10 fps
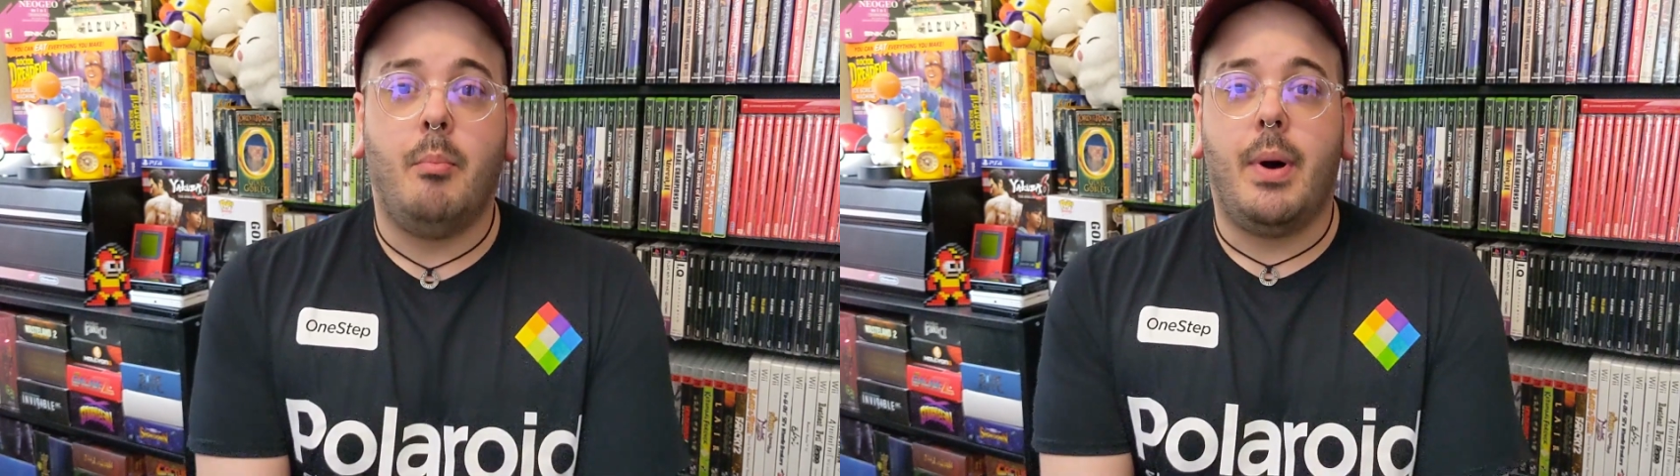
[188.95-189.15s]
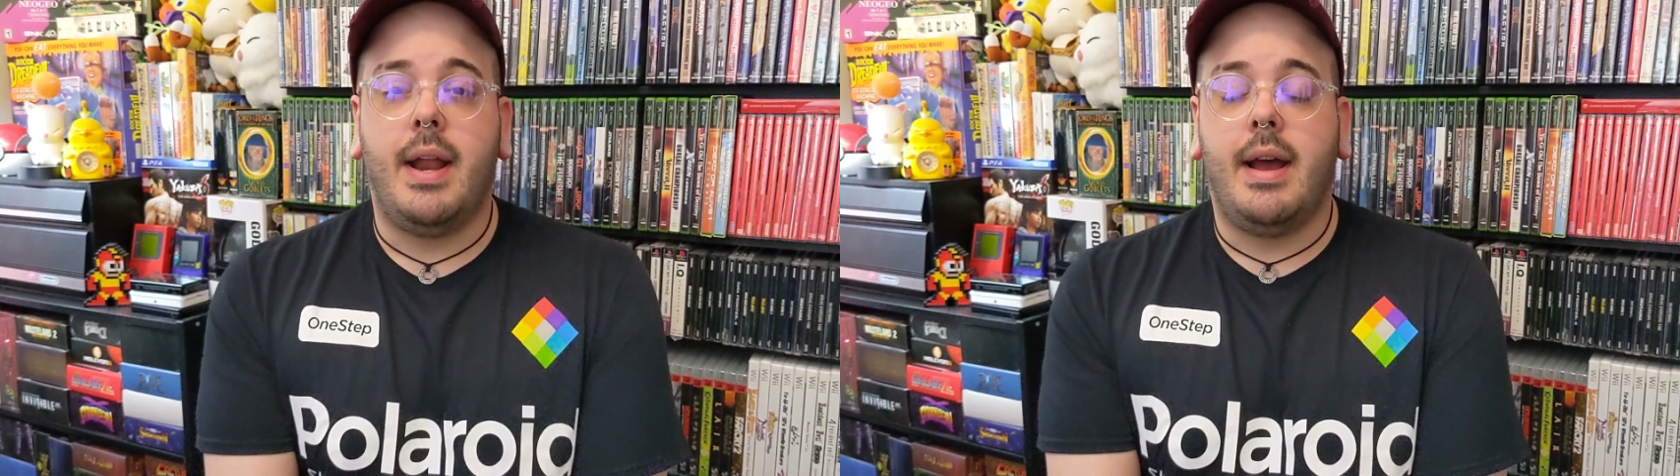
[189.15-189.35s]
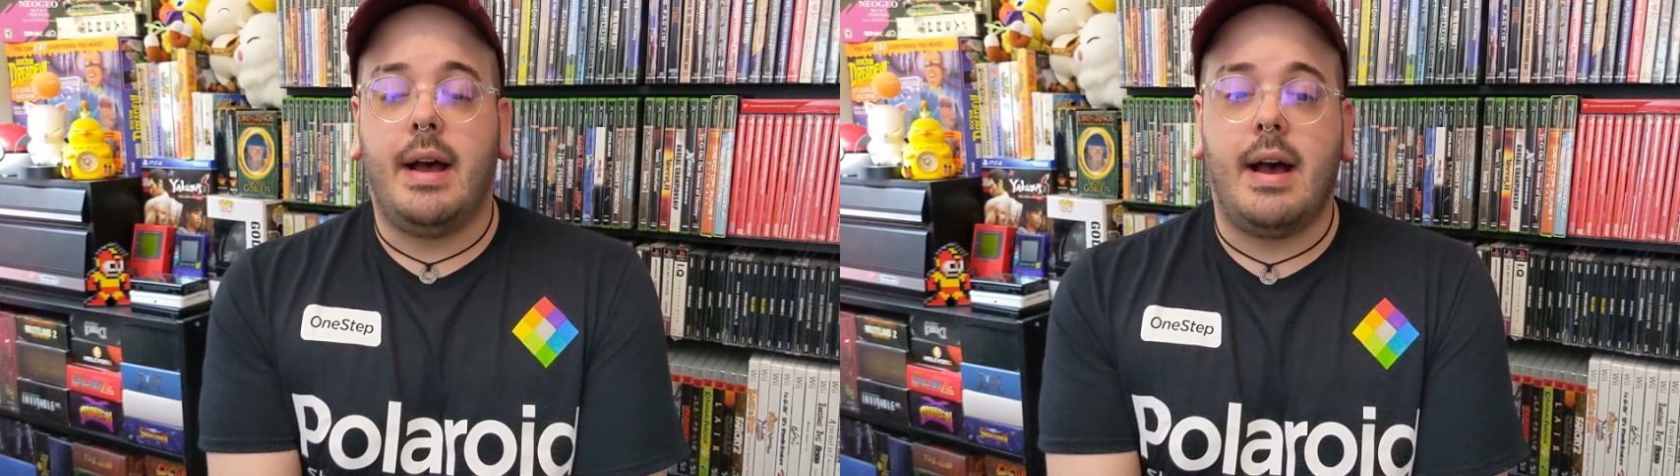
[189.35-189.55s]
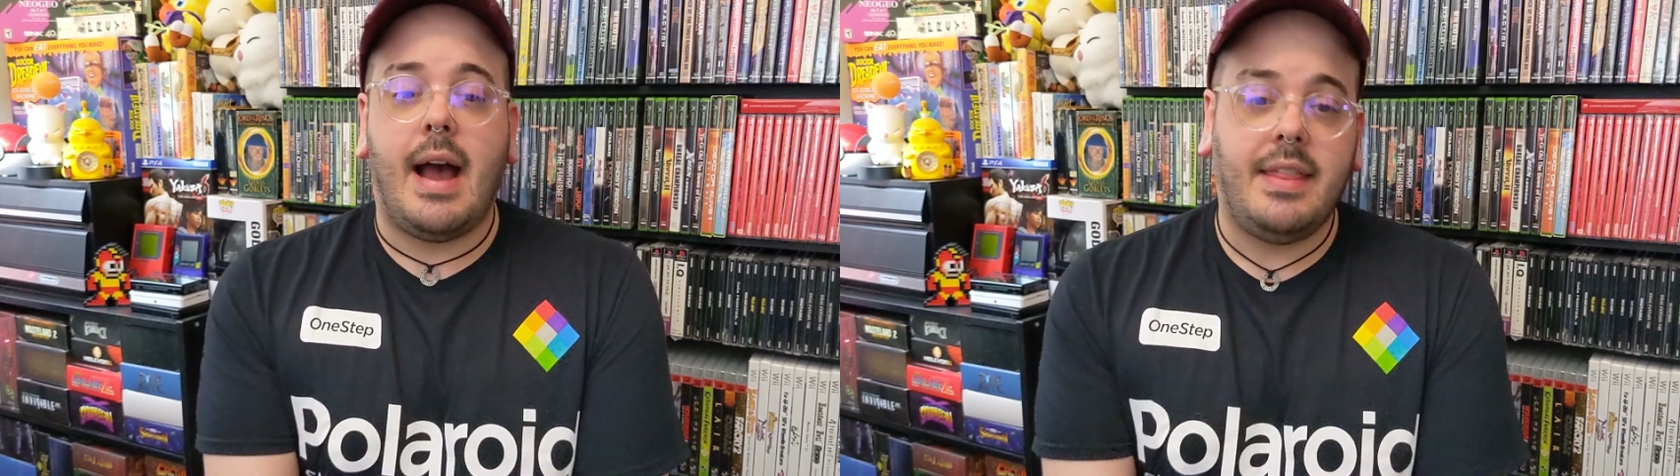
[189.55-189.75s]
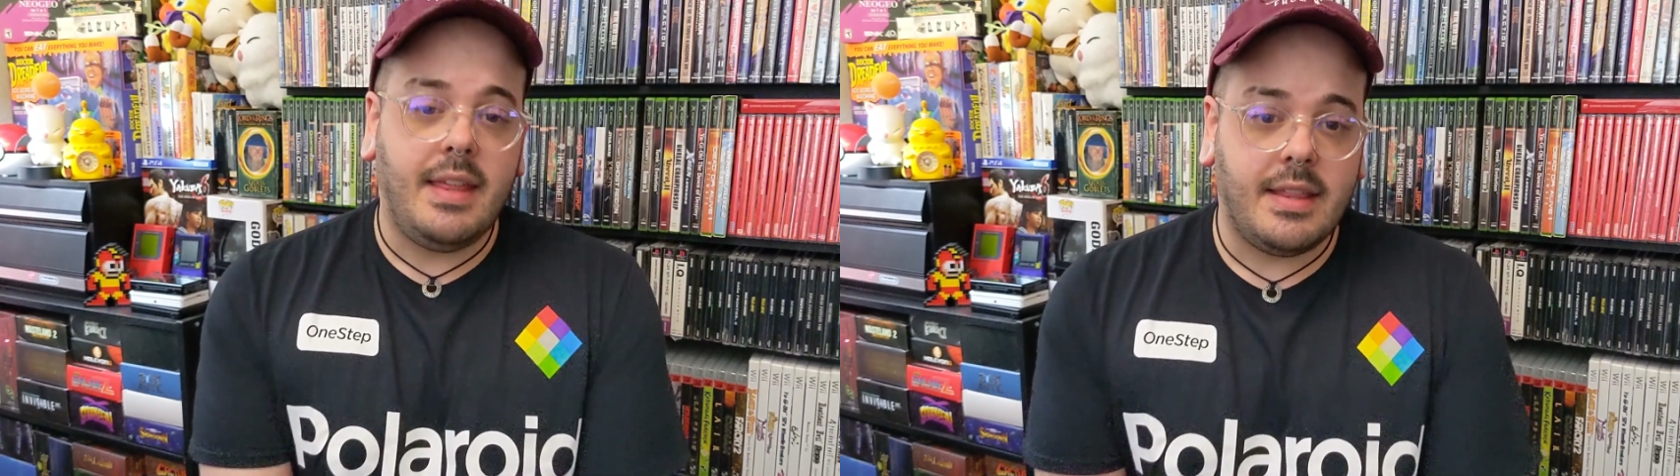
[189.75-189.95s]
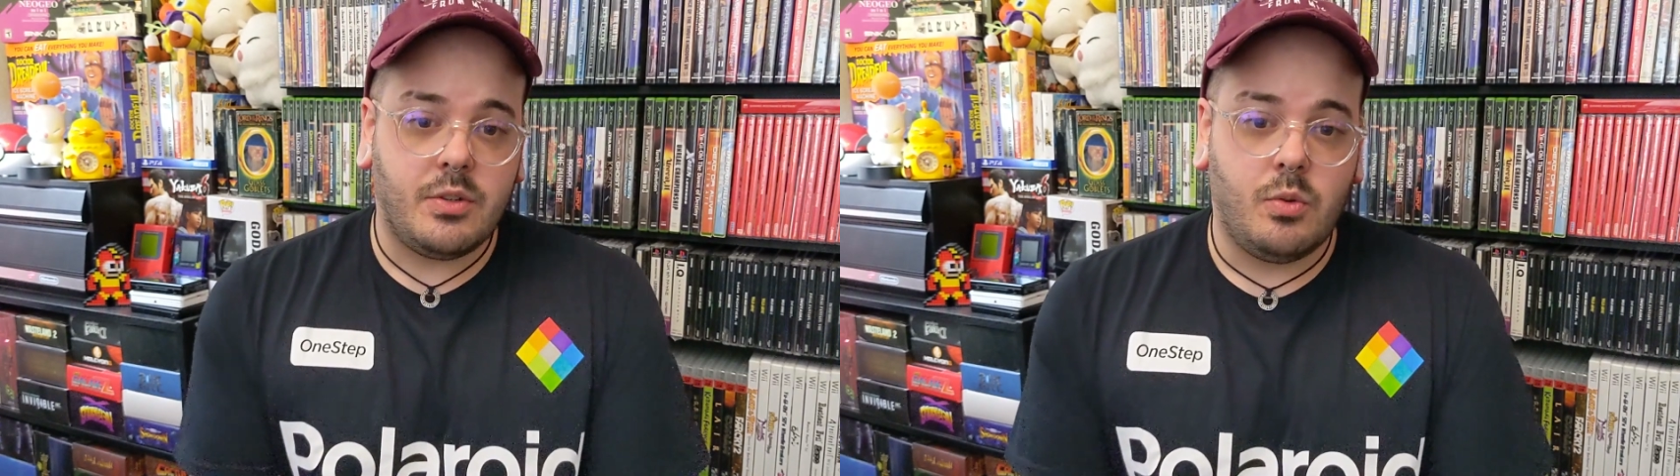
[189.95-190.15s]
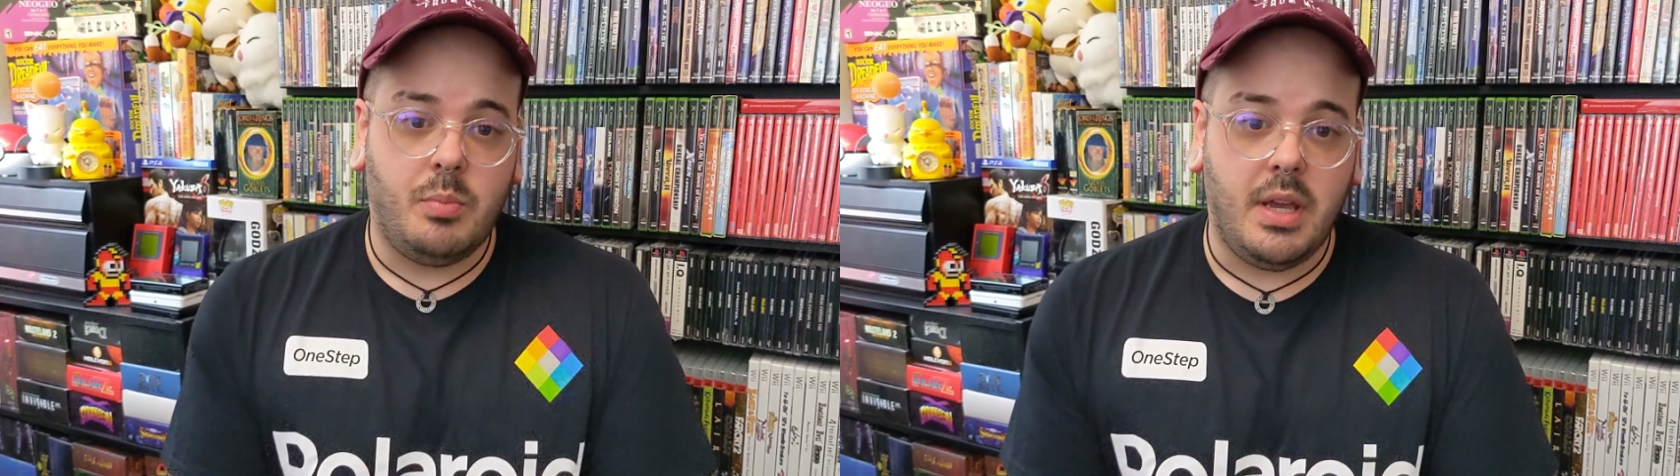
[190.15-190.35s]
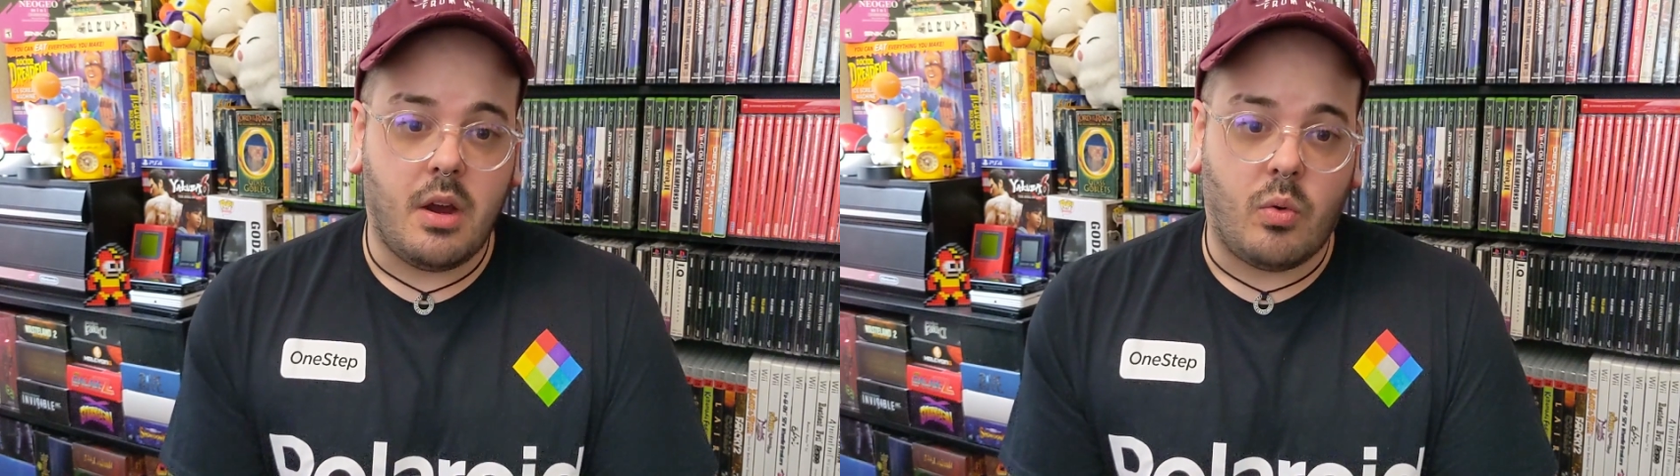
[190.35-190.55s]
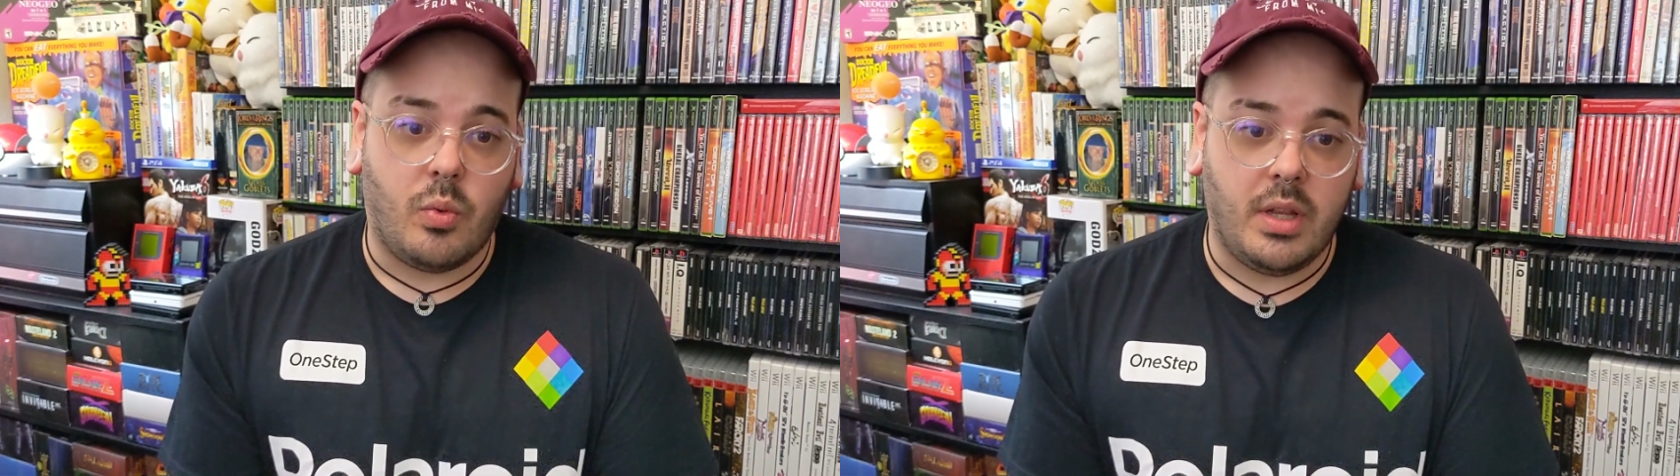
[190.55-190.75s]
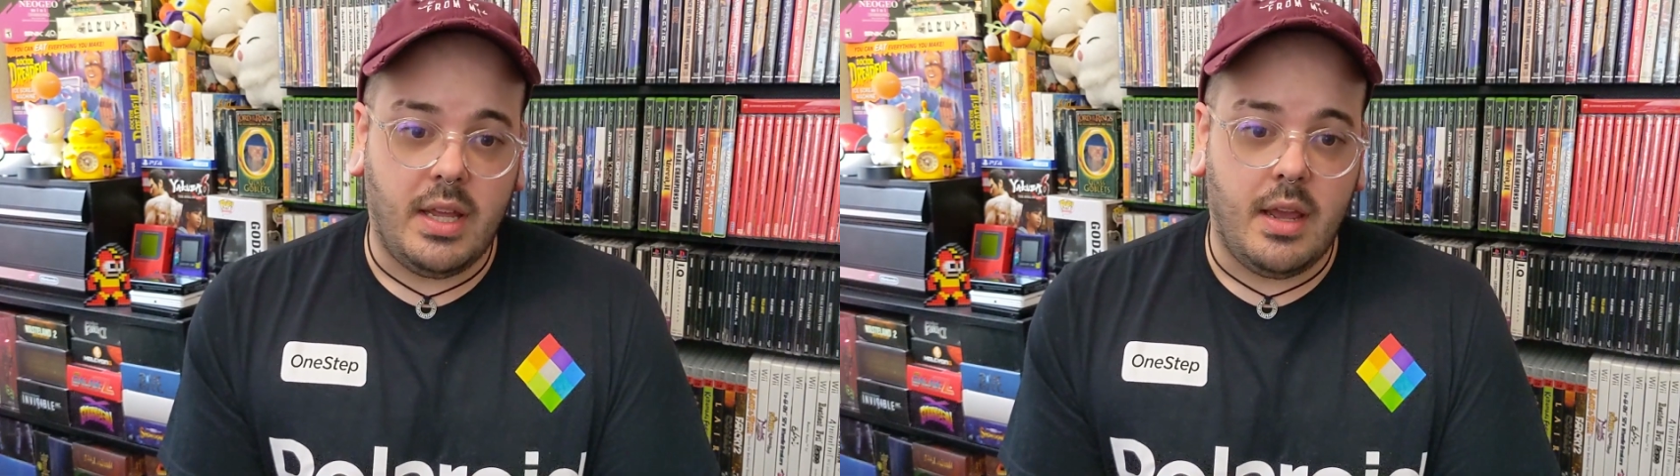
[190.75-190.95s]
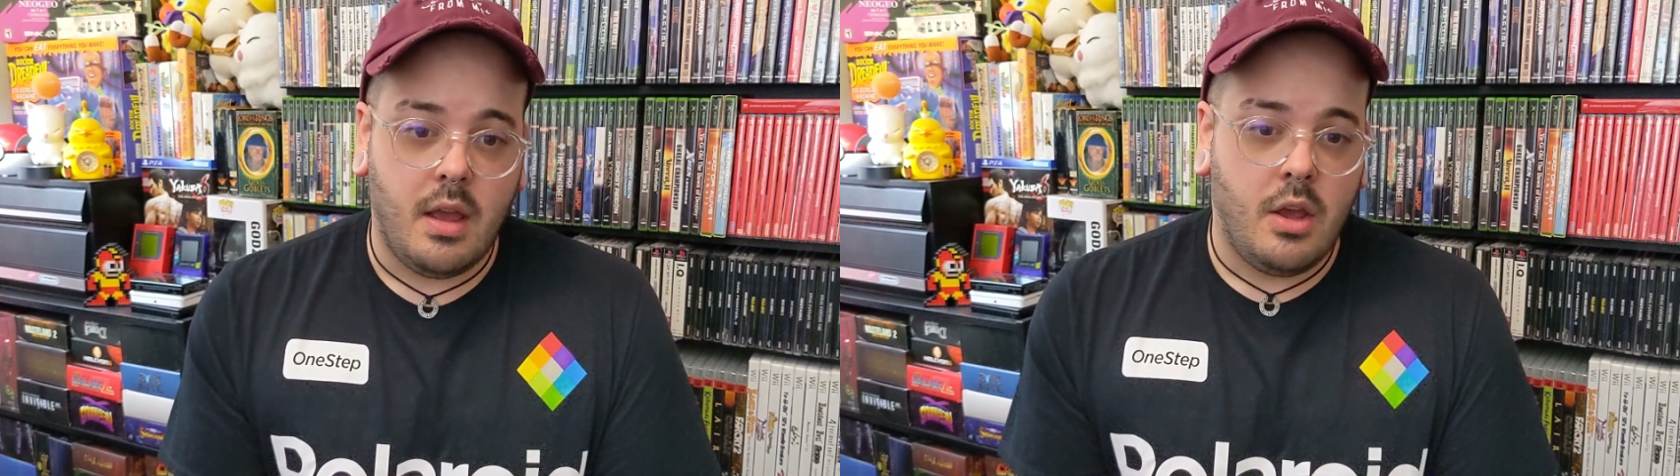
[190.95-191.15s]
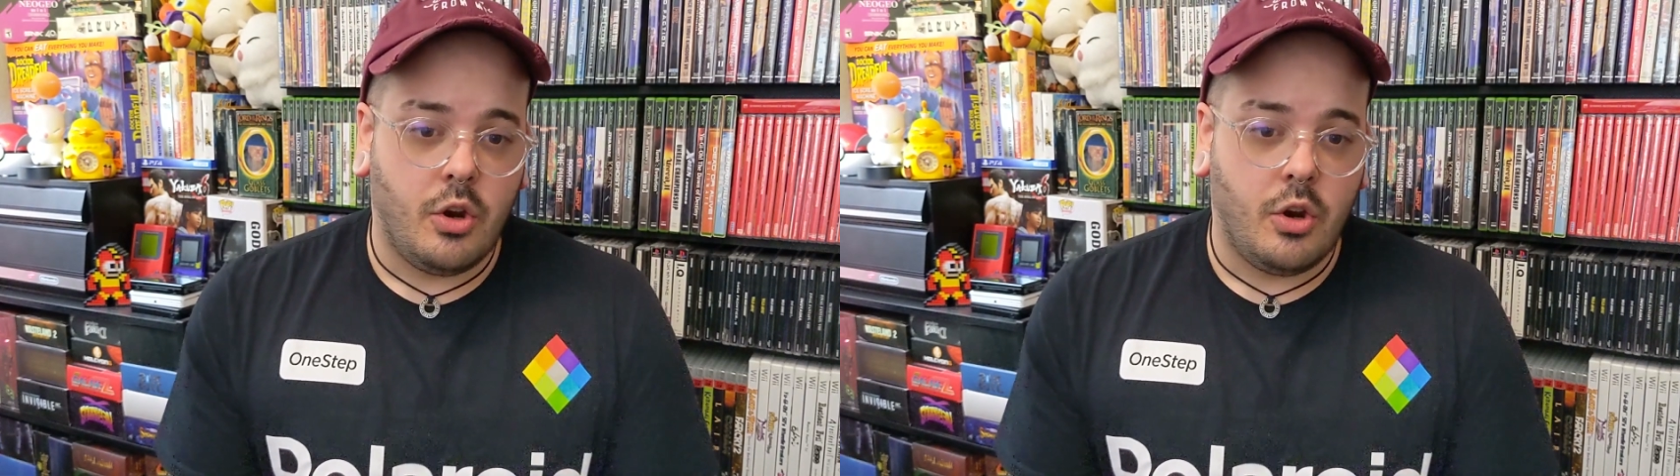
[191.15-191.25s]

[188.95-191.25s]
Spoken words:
But I think this would be a really